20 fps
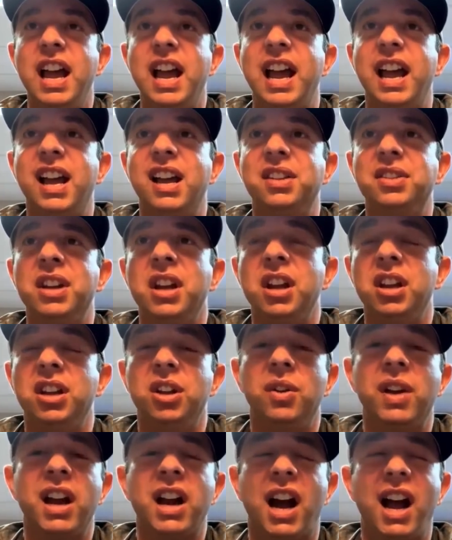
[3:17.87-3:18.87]
is you
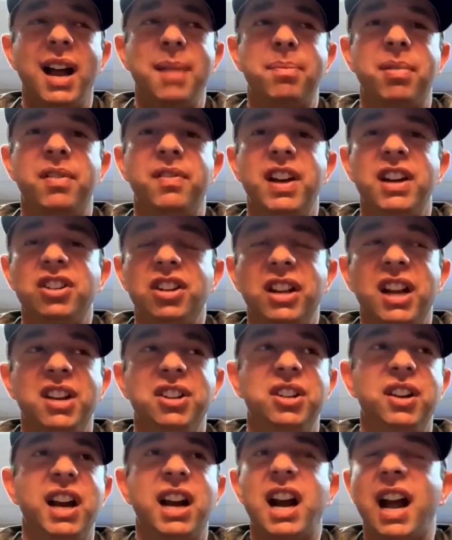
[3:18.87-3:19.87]
get hyper vigilant,
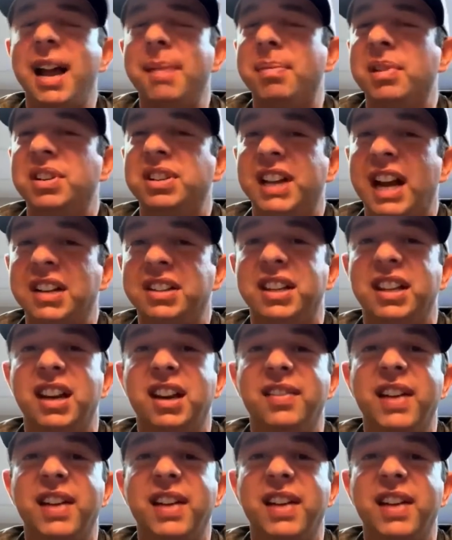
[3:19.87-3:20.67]
you get hypersensitive.